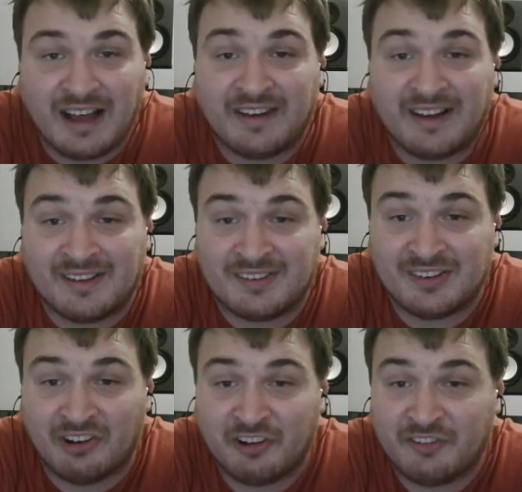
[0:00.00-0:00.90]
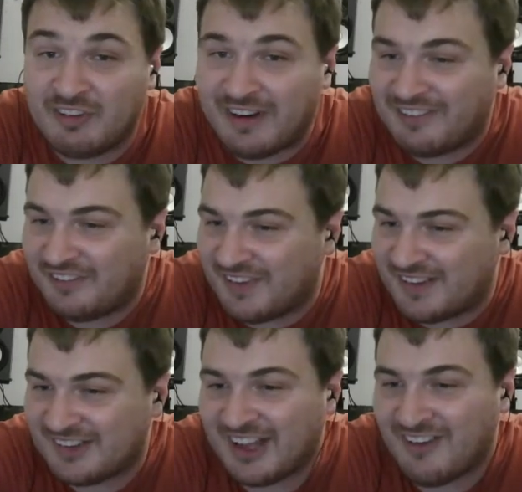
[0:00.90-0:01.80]
And I sort of know how to
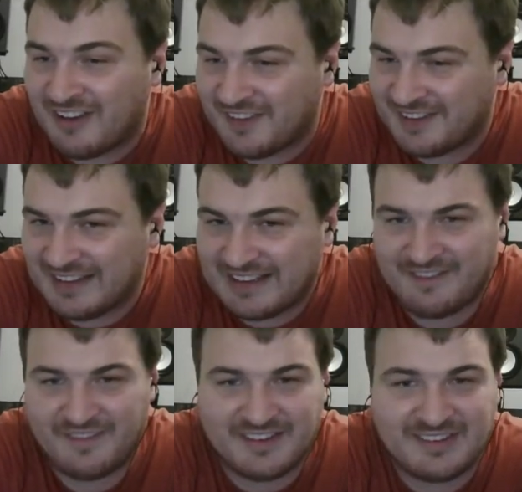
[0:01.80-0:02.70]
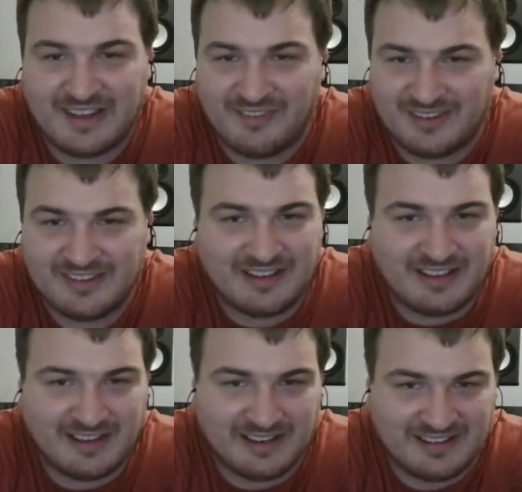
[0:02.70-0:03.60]
fix them. I think I can fix them
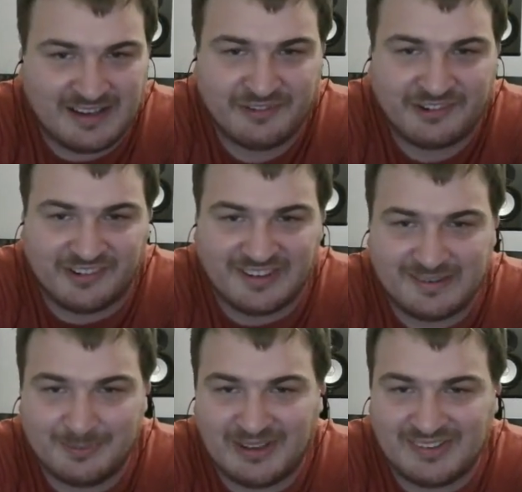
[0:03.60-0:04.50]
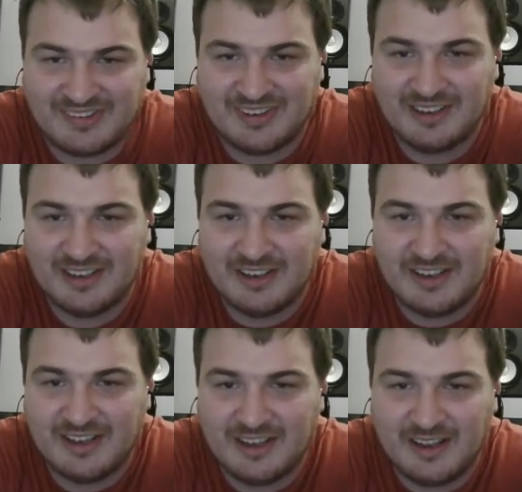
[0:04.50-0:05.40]
in time for Christmas.
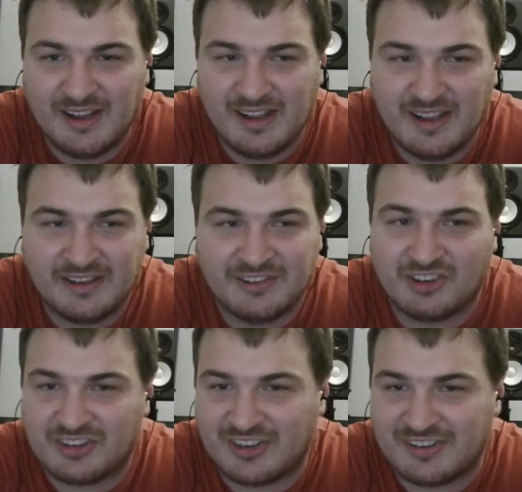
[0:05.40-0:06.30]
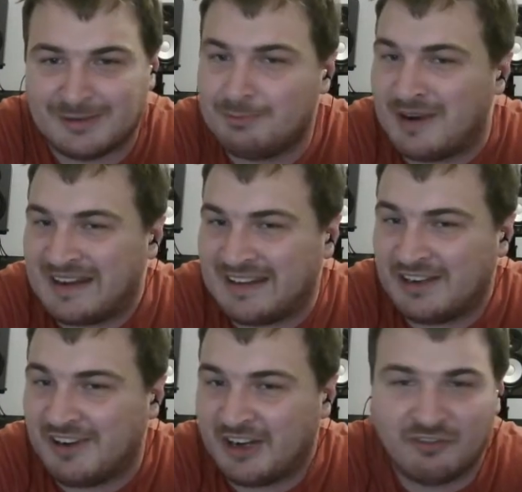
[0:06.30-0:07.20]
So it doesn't break
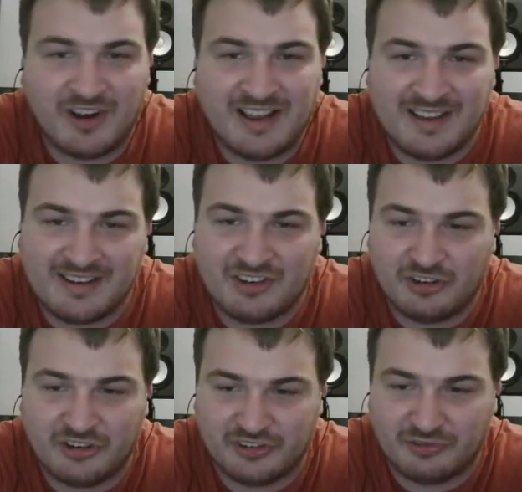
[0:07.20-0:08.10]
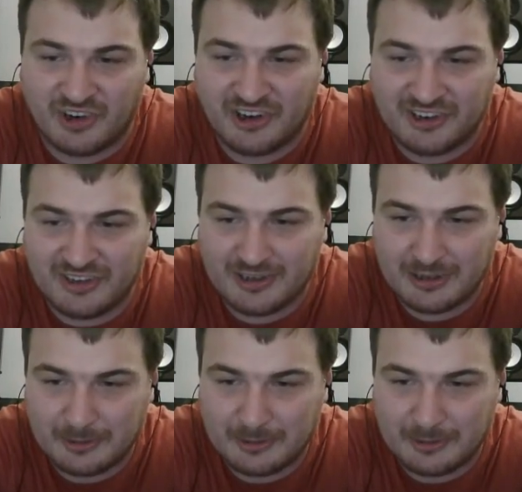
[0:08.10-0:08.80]
in runaway, it should just work.